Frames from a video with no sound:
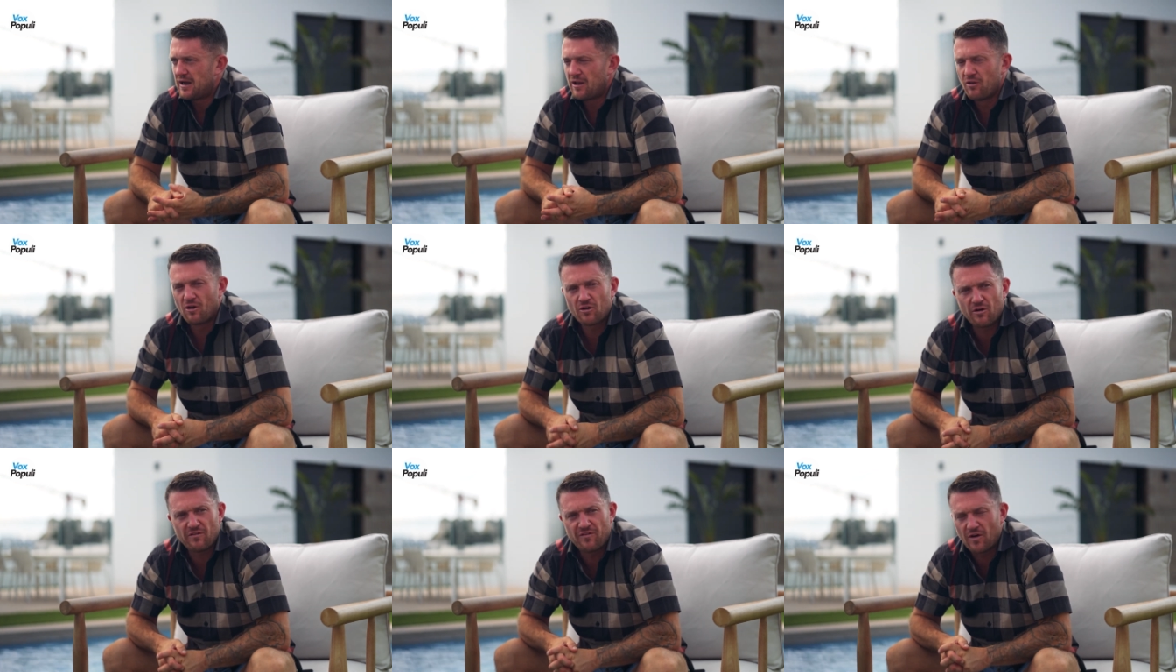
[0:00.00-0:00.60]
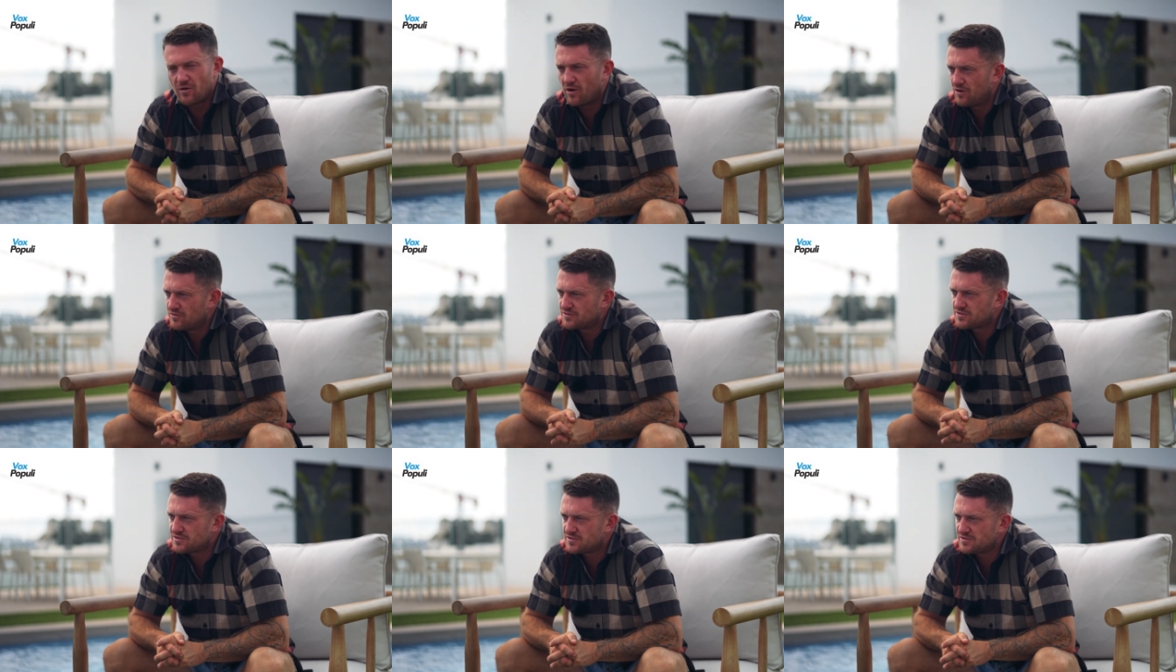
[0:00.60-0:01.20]
And I got
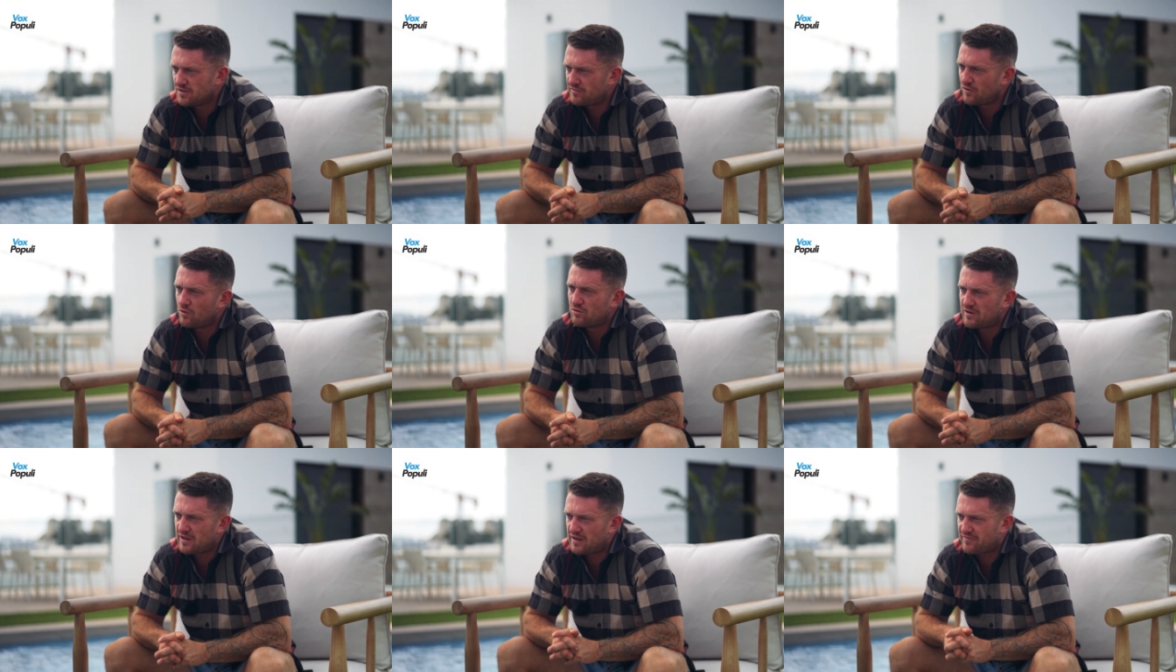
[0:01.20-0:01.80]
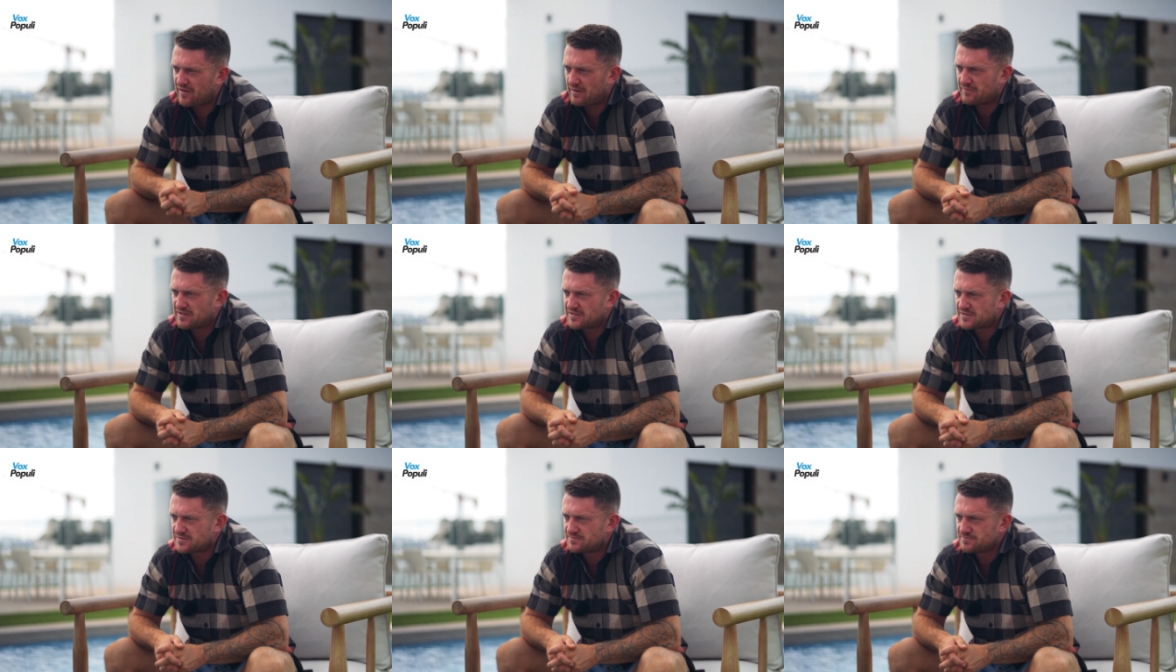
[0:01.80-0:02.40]
photos of all of their
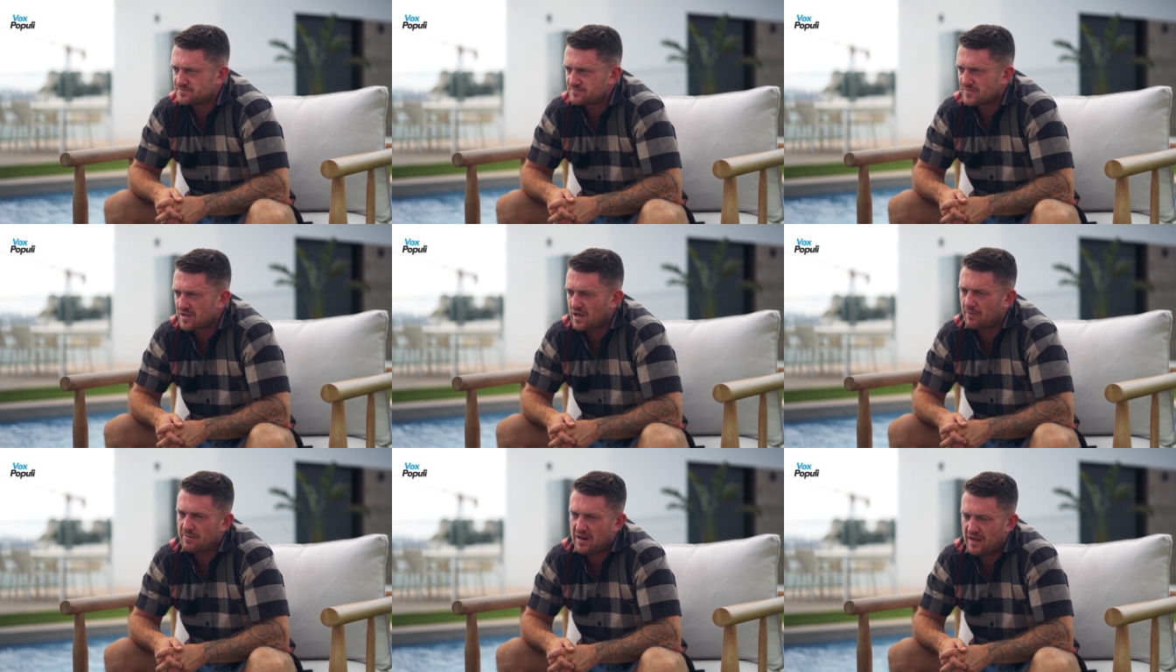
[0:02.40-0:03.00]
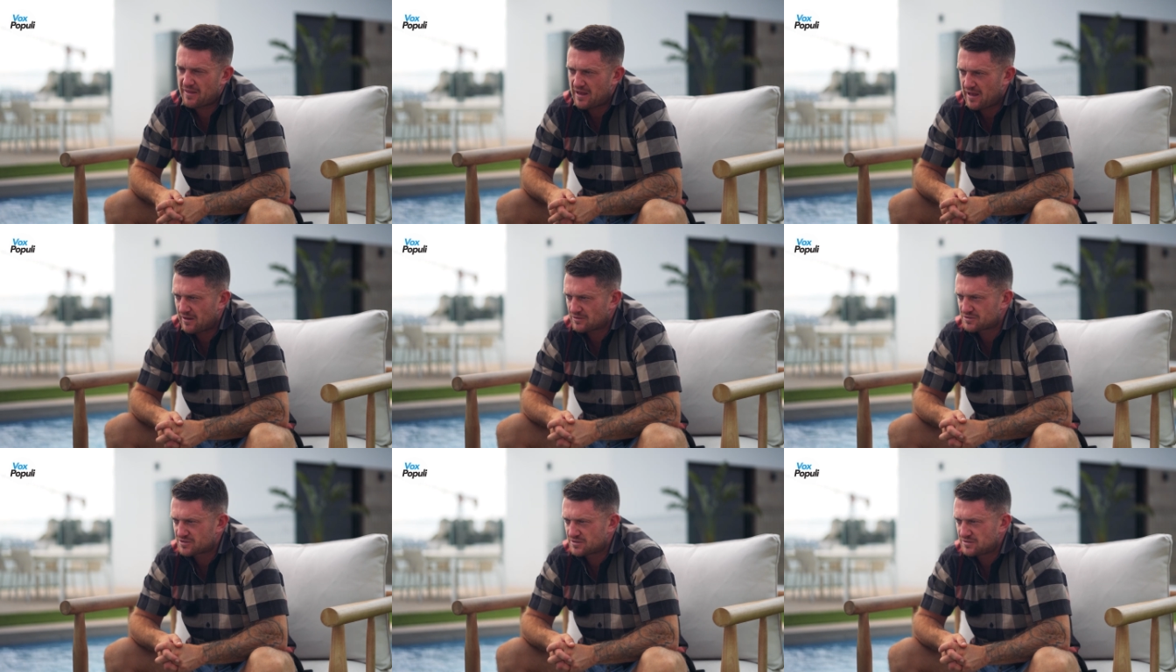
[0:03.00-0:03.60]
families coming out of their
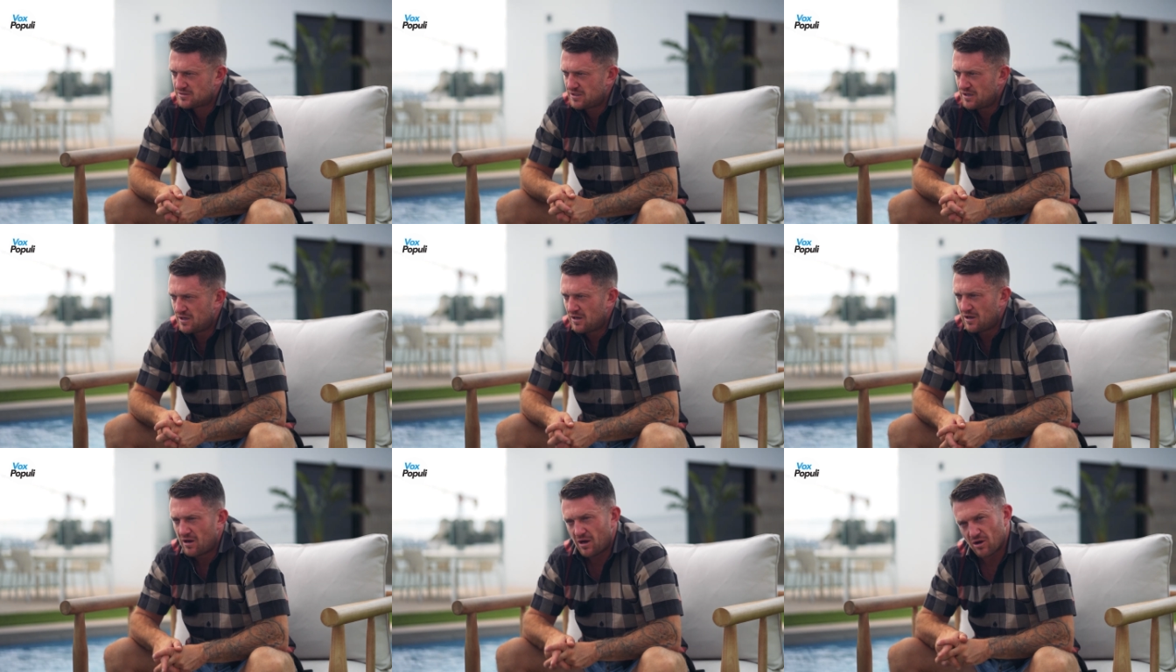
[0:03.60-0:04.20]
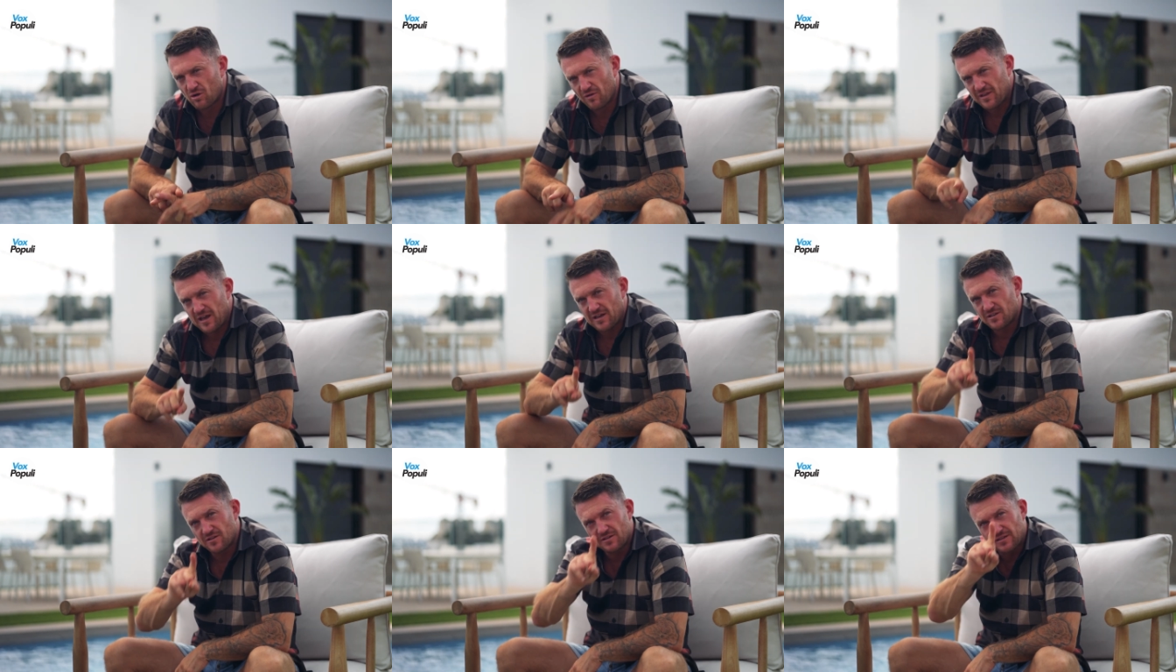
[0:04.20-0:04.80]
house. I got
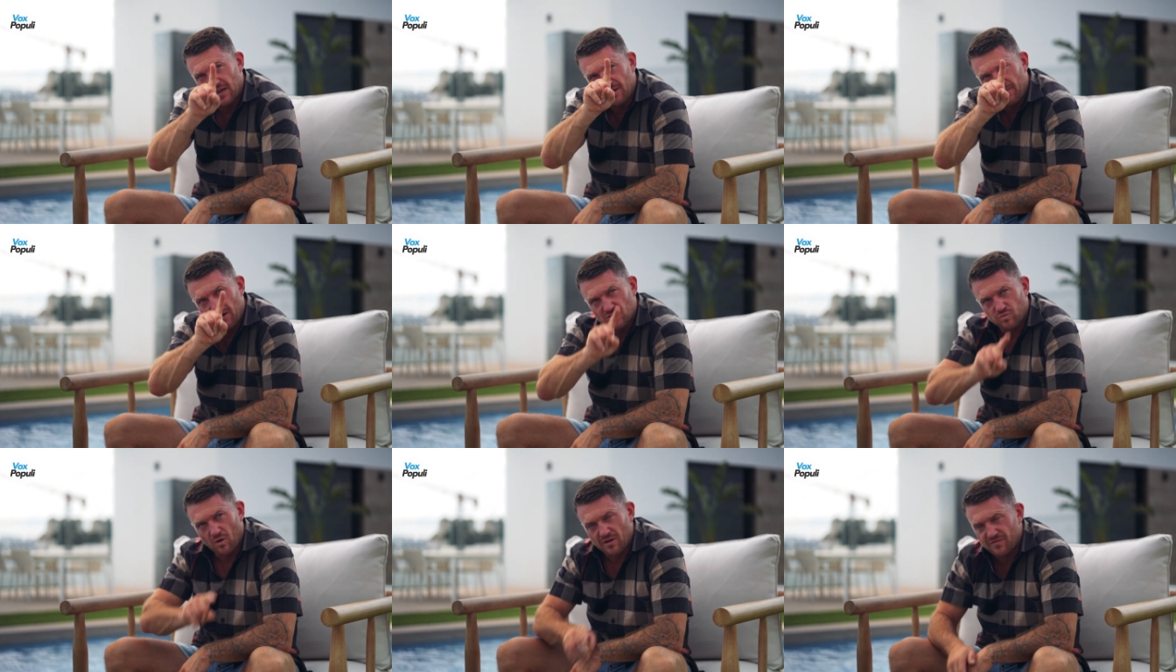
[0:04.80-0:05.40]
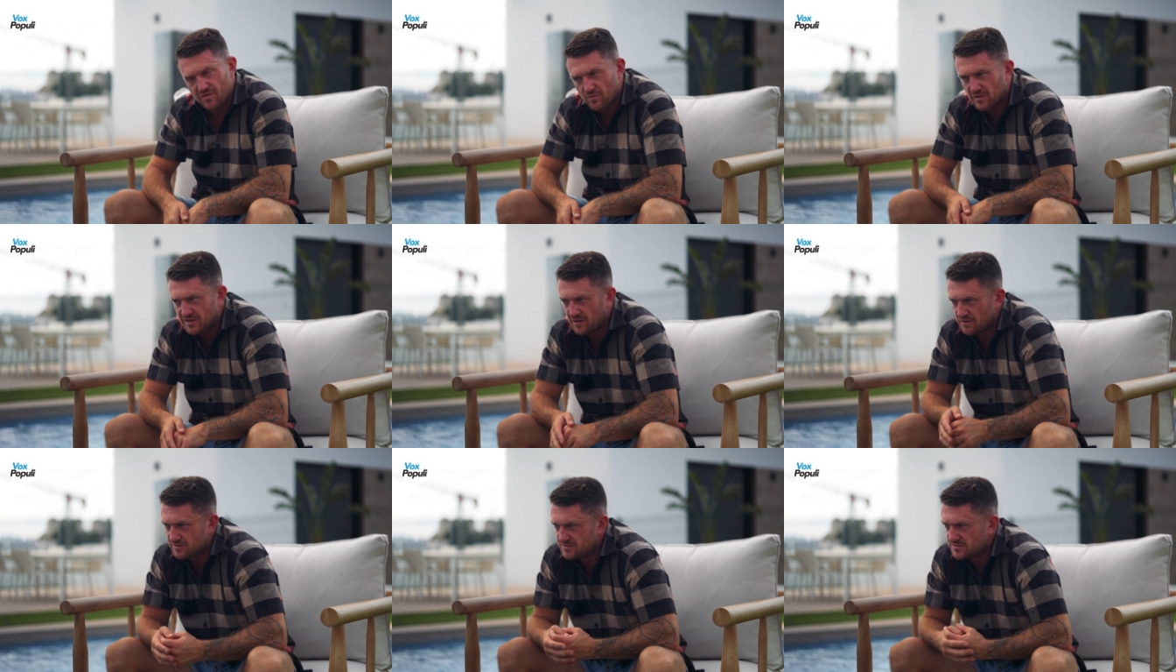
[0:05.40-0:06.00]
the editor of Daily Mail's wife at the
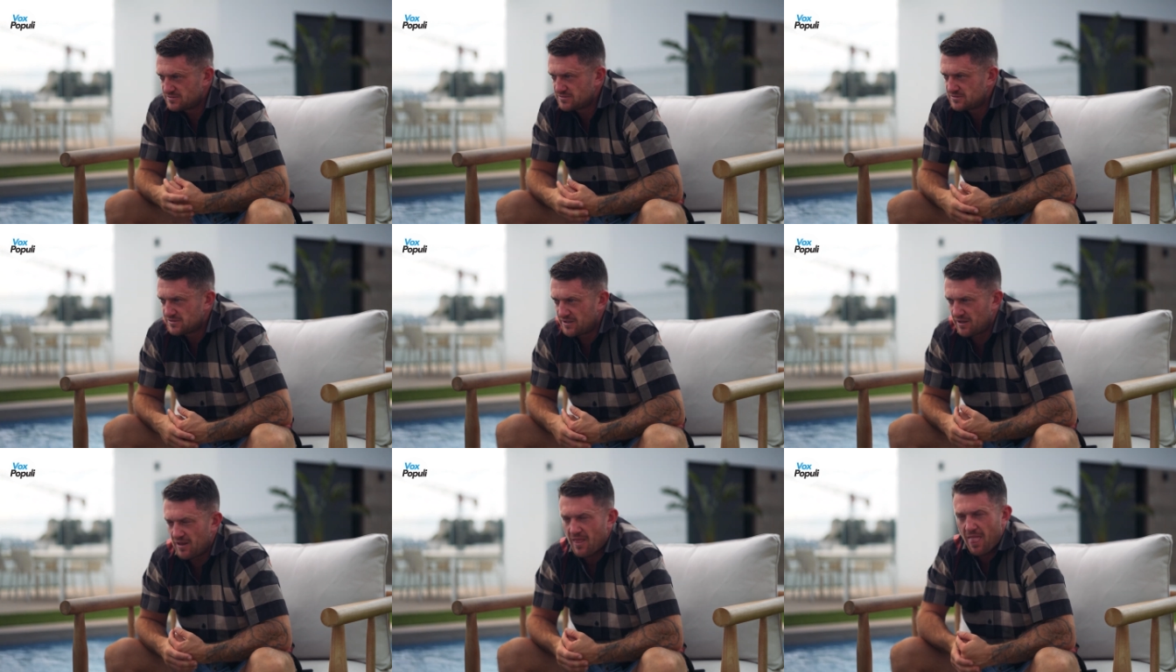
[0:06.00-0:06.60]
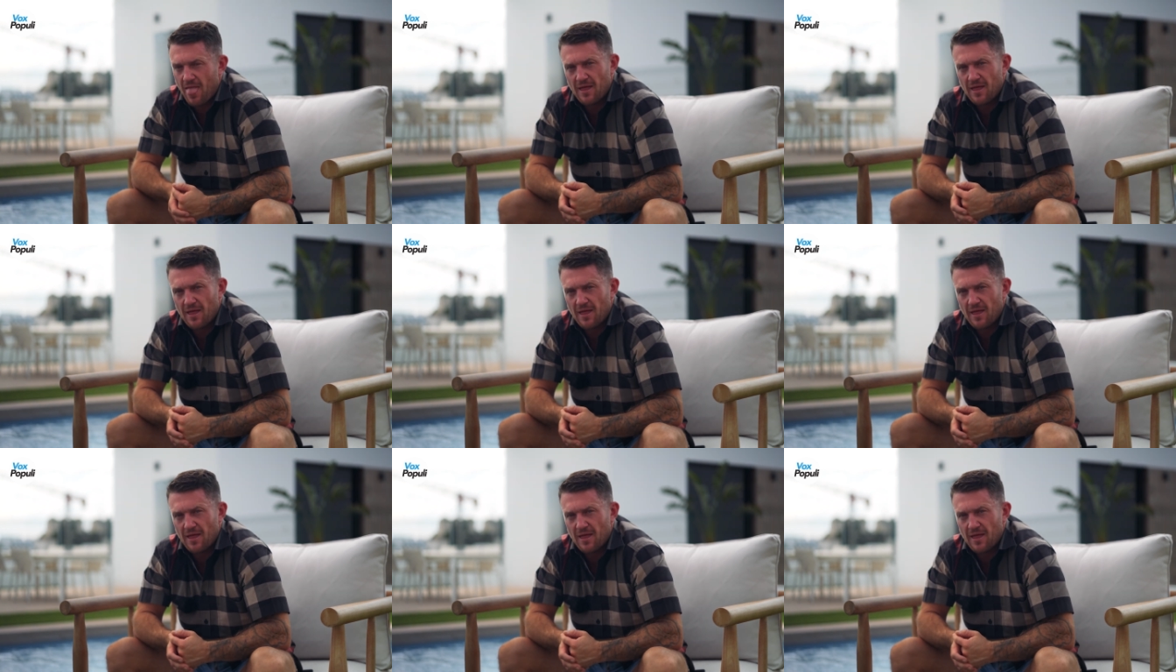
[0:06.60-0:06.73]
window. Yeah.